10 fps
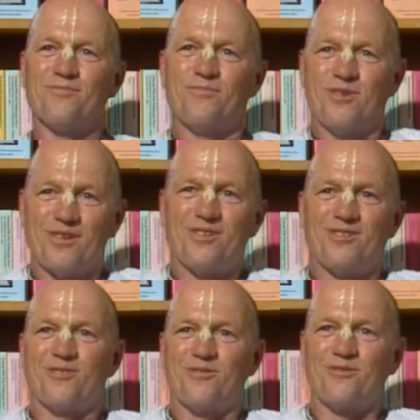big
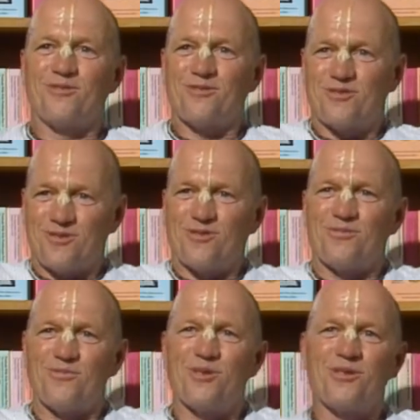shoulders,
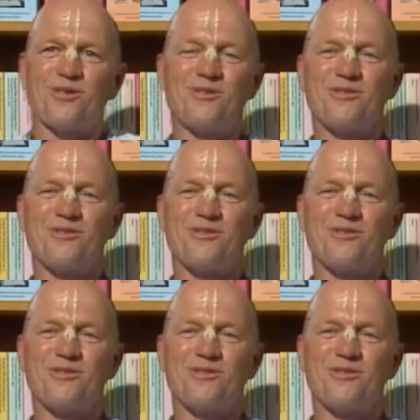big,